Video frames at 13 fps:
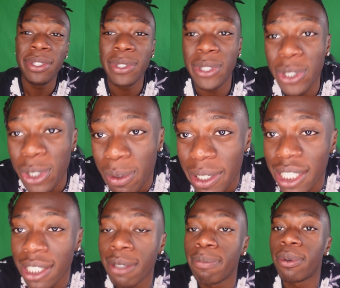YouTube? It
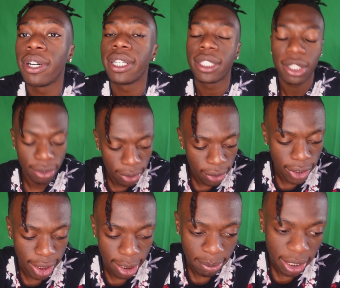is your boy Trill,
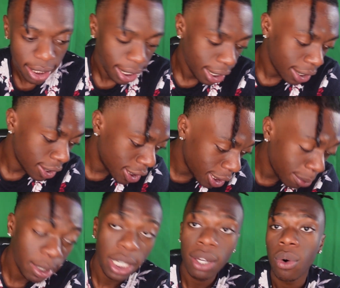
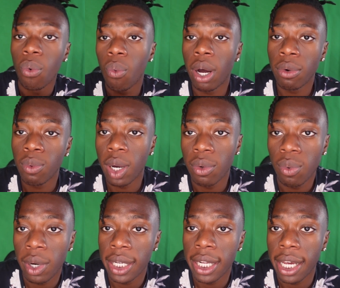
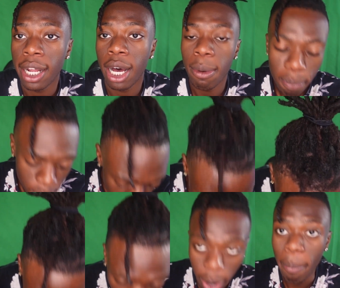Jimi111, and I'm
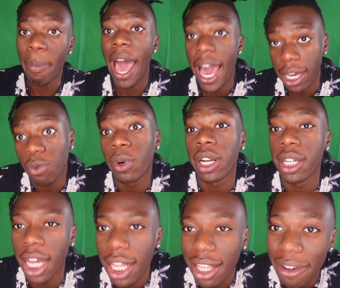back with
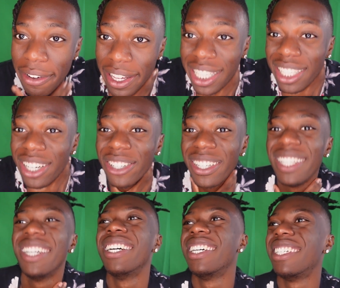another video.
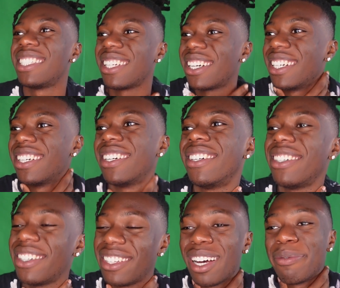Sorry, I
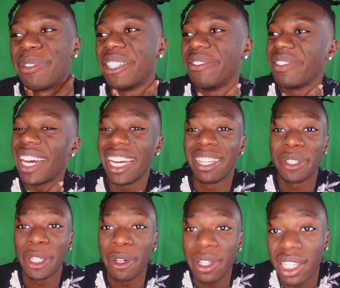burped. I ain't
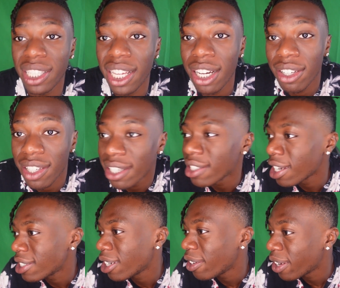even gonna cut that out, cause
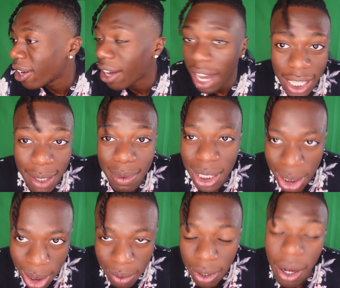I tell y'all, I keep this
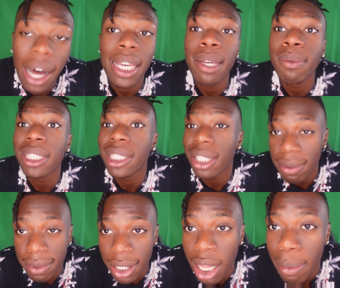shit real. I keep this
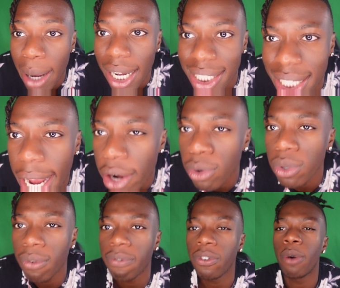shit real on my channel.
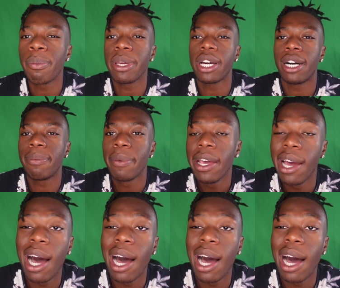You feel me? I'm